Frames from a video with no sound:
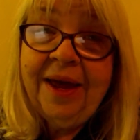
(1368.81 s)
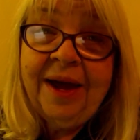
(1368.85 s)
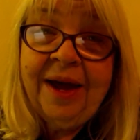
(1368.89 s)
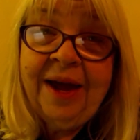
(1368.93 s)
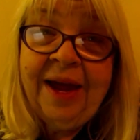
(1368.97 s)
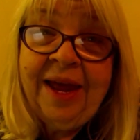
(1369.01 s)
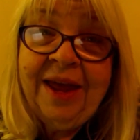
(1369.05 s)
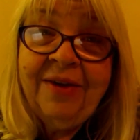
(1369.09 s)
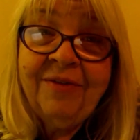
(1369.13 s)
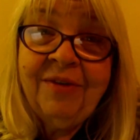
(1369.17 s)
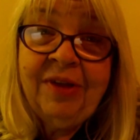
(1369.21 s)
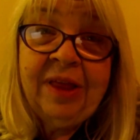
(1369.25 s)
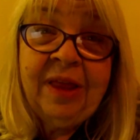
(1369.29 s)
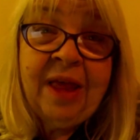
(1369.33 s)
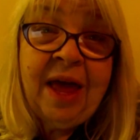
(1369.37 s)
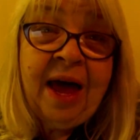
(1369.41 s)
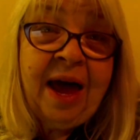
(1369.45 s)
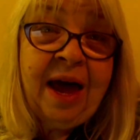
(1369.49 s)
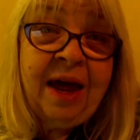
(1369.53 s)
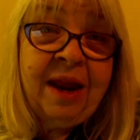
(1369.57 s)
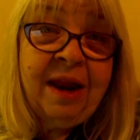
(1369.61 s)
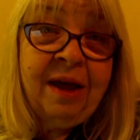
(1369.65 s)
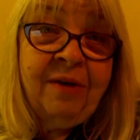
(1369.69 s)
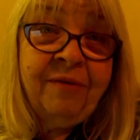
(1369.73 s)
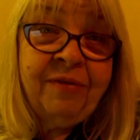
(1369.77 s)
I have a
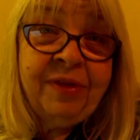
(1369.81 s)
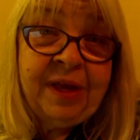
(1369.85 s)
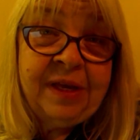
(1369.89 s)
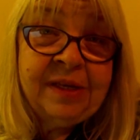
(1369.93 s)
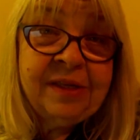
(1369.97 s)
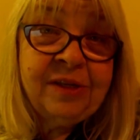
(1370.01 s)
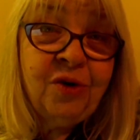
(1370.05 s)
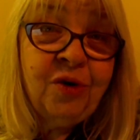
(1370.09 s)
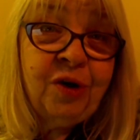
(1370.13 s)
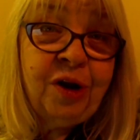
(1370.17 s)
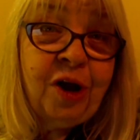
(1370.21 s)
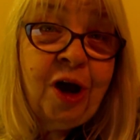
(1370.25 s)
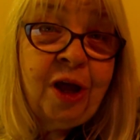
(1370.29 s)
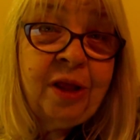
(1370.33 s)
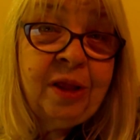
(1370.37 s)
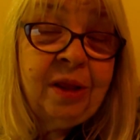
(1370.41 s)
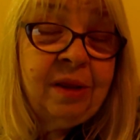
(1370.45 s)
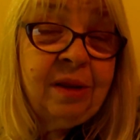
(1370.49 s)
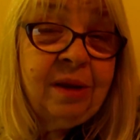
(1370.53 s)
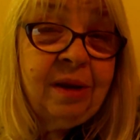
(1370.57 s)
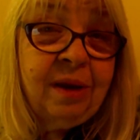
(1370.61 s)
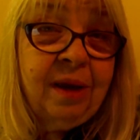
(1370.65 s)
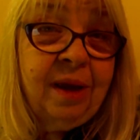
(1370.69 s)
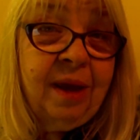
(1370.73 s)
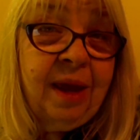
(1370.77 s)
lot of things going
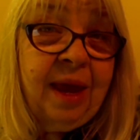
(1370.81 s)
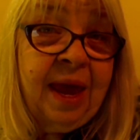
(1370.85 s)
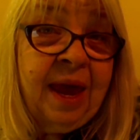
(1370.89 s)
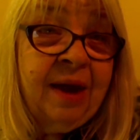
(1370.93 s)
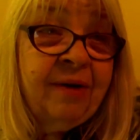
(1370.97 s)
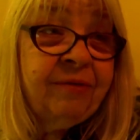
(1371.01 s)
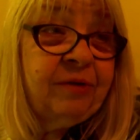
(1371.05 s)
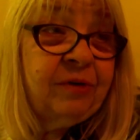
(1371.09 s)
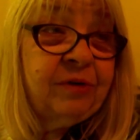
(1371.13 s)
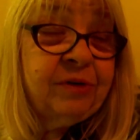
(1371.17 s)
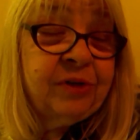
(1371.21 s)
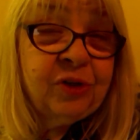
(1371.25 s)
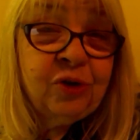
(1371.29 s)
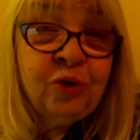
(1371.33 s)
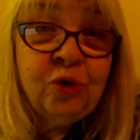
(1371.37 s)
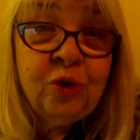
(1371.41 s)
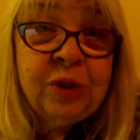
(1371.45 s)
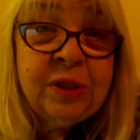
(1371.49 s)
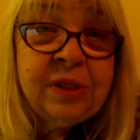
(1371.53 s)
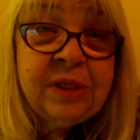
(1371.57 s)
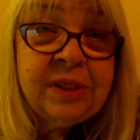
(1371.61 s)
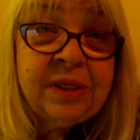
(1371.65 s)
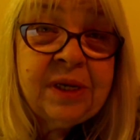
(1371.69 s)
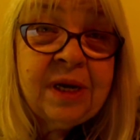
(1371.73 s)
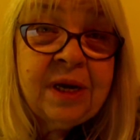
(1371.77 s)
on after
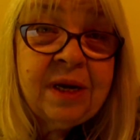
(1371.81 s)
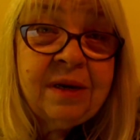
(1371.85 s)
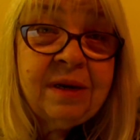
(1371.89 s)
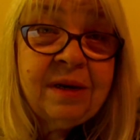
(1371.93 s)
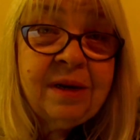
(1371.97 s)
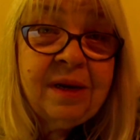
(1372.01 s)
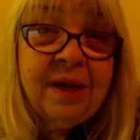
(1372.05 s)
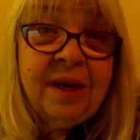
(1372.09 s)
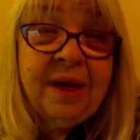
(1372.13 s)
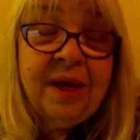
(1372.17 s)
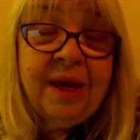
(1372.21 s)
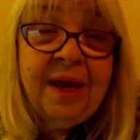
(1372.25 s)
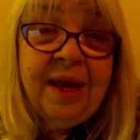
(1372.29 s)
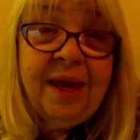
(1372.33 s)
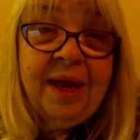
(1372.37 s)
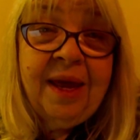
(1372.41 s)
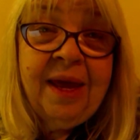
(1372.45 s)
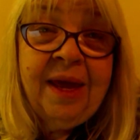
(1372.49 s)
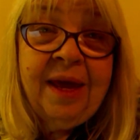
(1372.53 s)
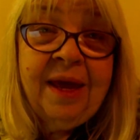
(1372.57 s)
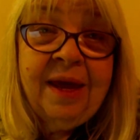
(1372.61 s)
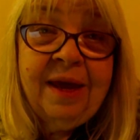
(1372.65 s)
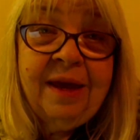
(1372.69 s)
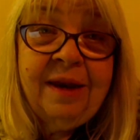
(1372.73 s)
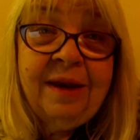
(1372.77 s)
school is done
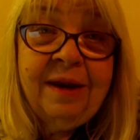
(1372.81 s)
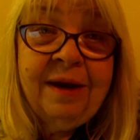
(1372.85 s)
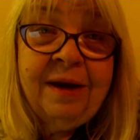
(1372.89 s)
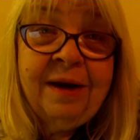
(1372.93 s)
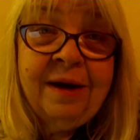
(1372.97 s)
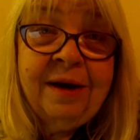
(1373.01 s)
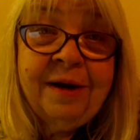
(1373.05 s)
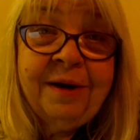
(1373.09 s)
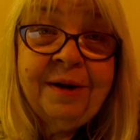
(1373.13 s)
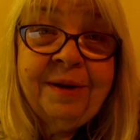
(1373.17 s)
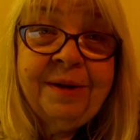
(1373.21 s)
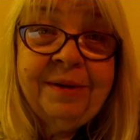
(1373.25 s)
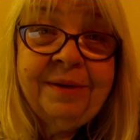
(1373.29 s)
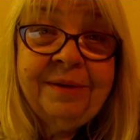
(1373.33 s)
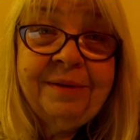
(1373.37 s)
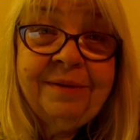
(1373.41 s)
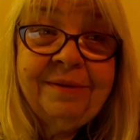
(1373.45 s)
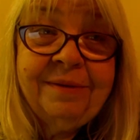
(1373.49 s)
and uh,